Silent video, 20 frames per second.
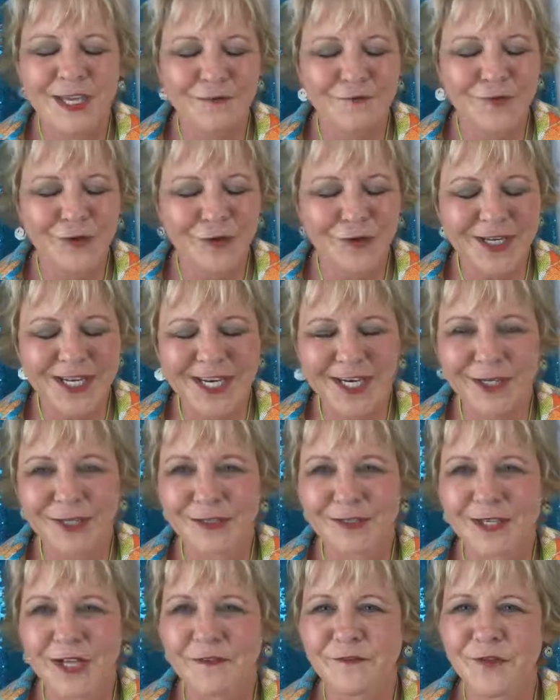If you're
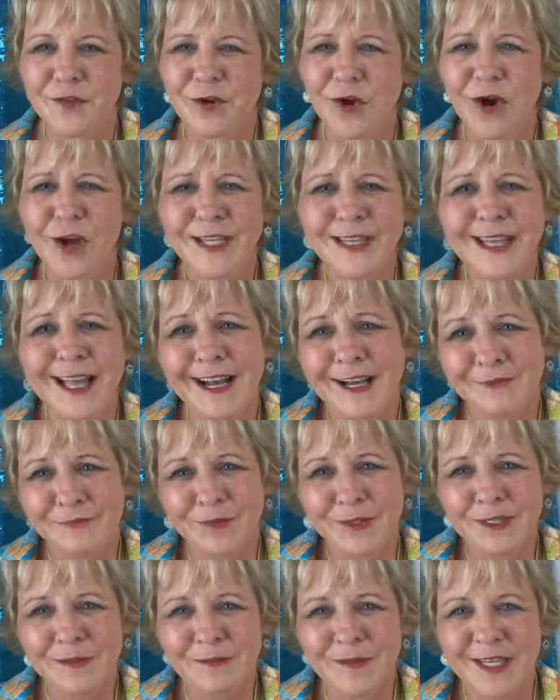here, if you're on live
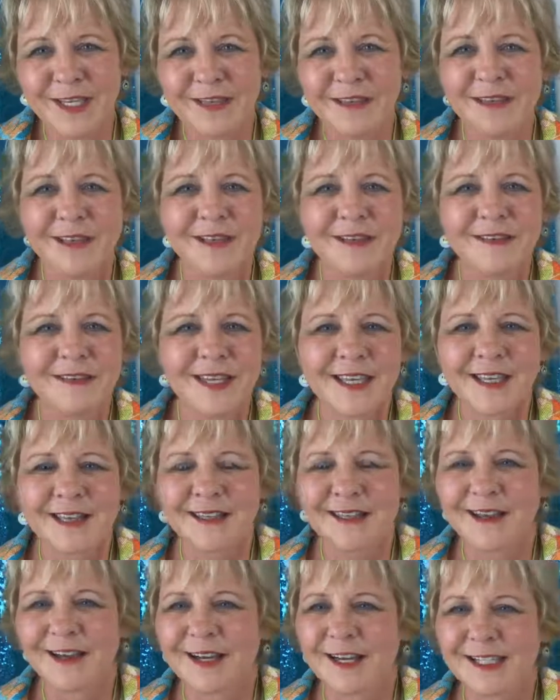with me,
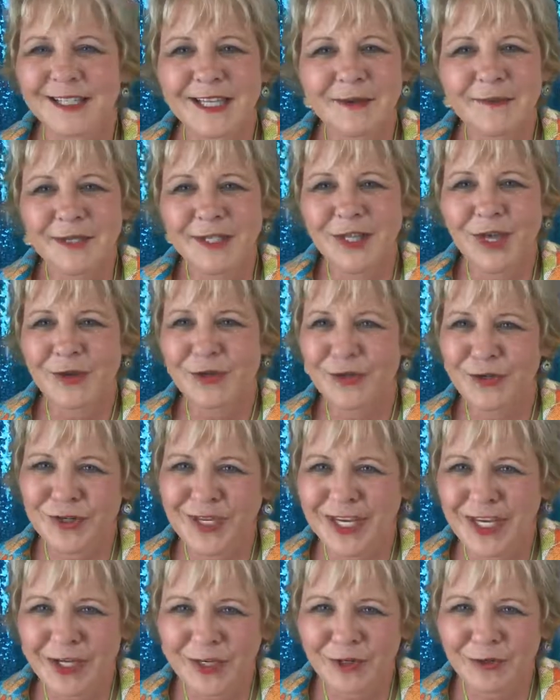then let me know you're
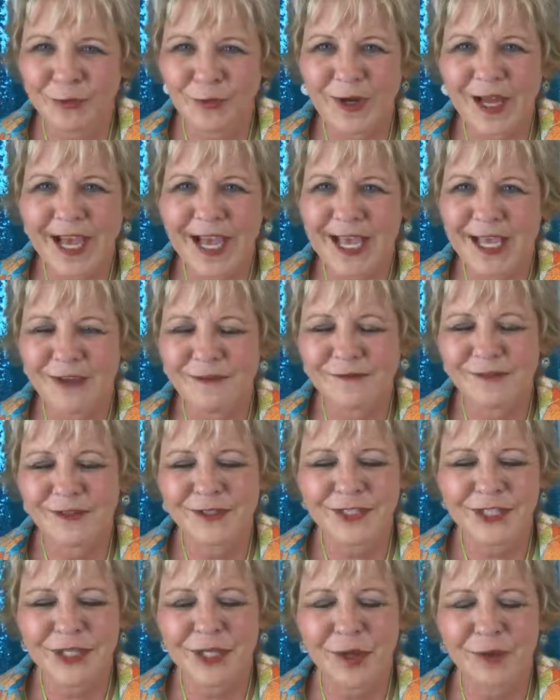here. Wave,
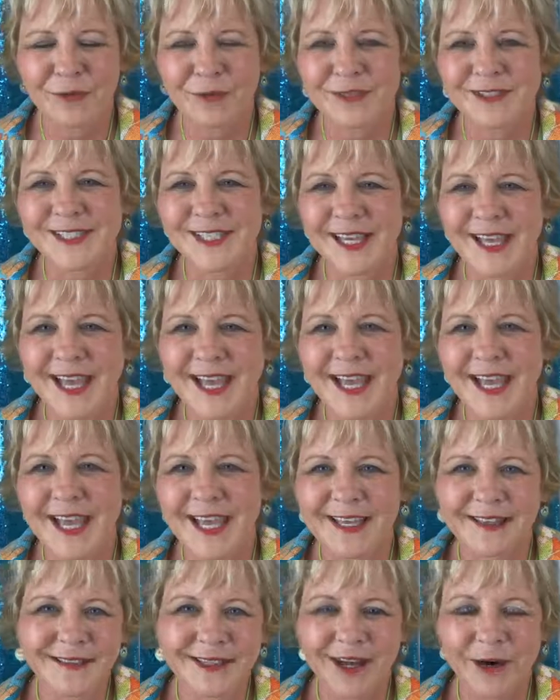or say
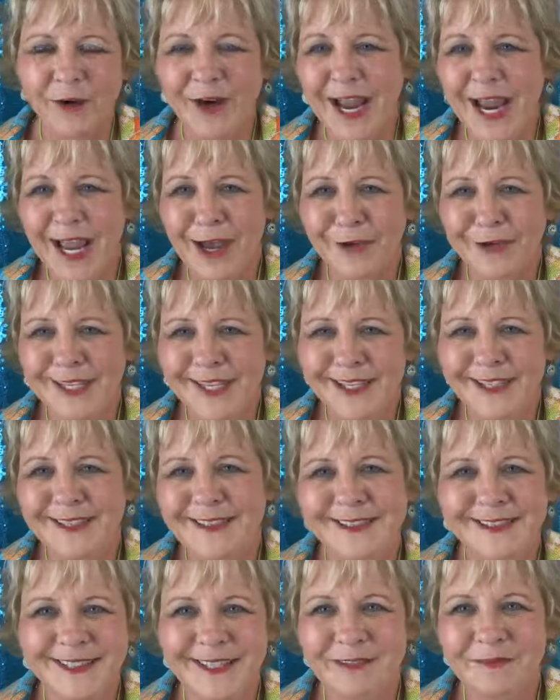hey or howdy.
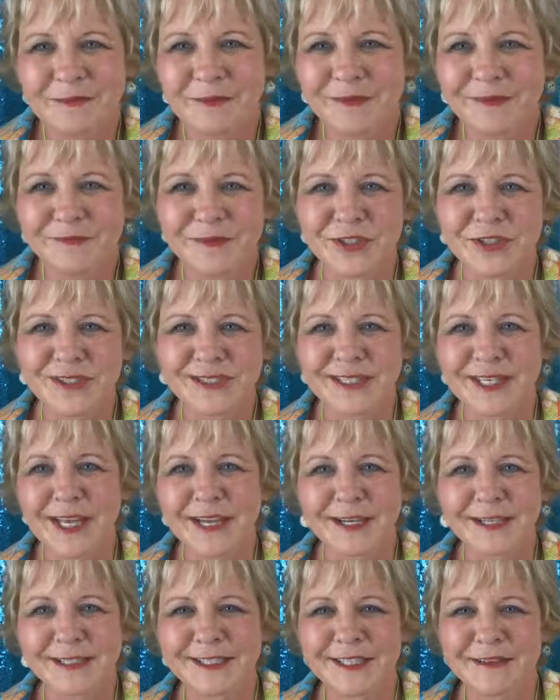Give
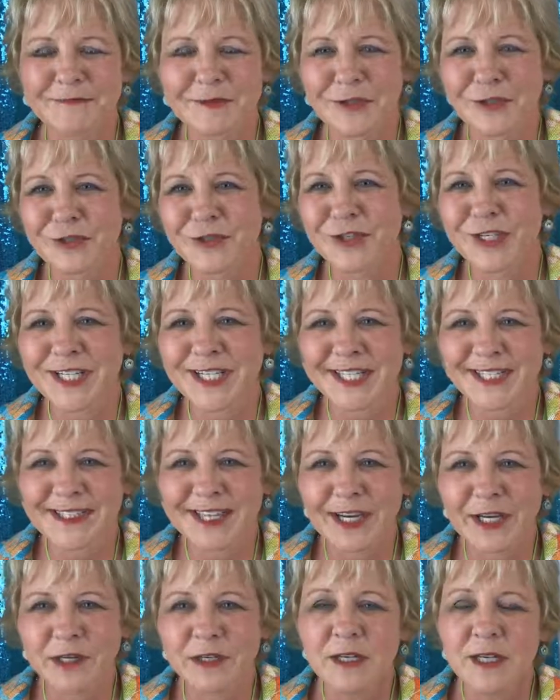me a greeting
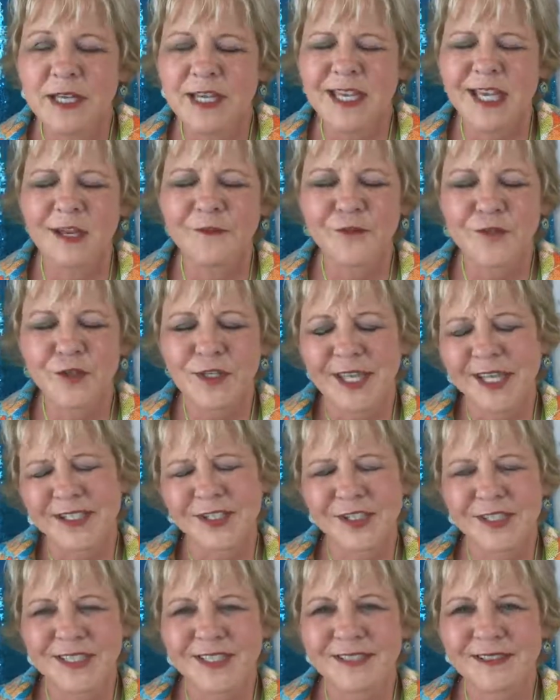there. If you're
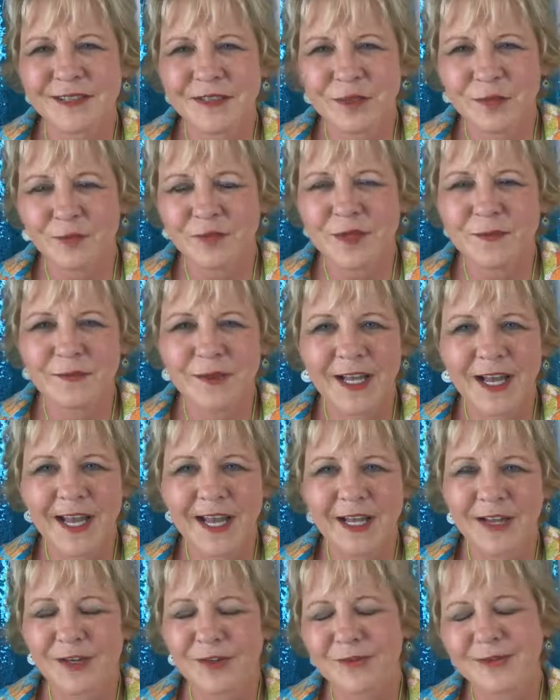catching this on the
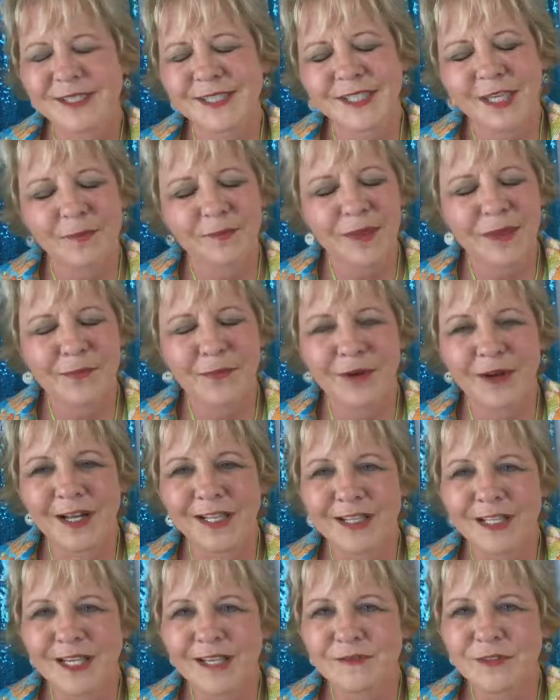replay, I always tell people I
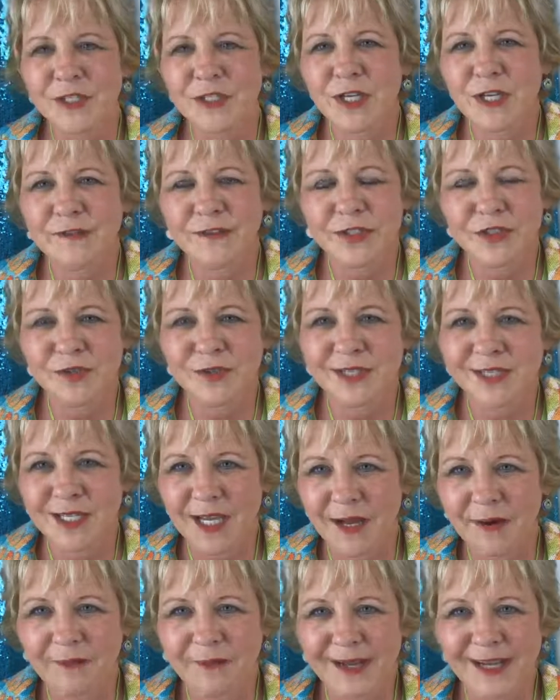love to know that you
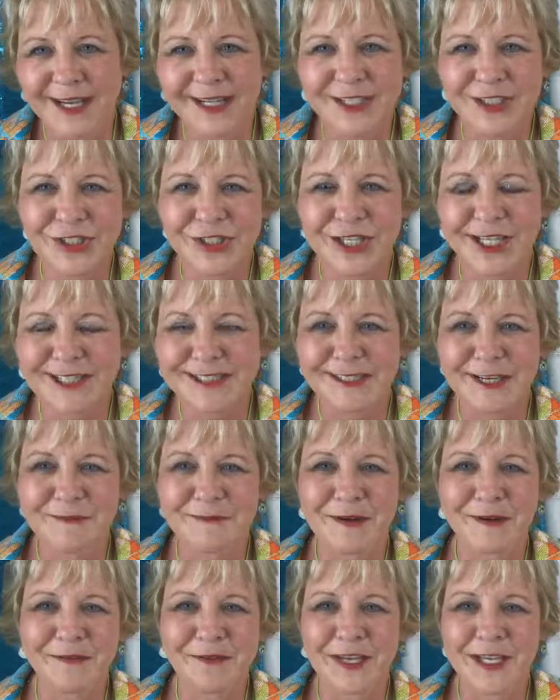stopped by and checked out
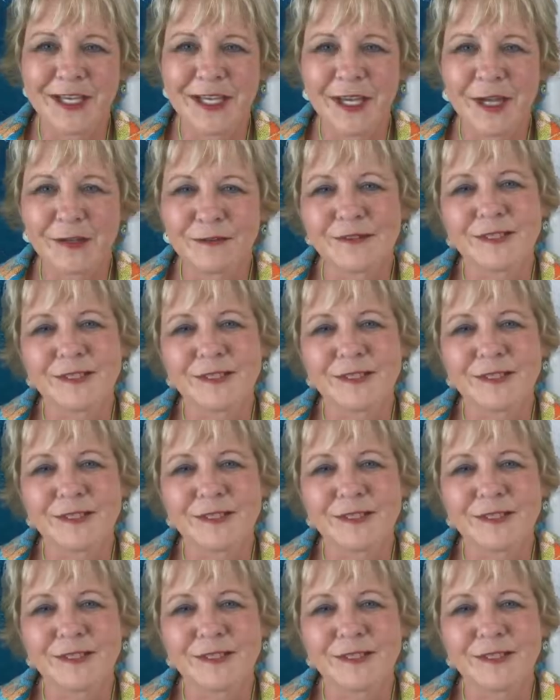my video.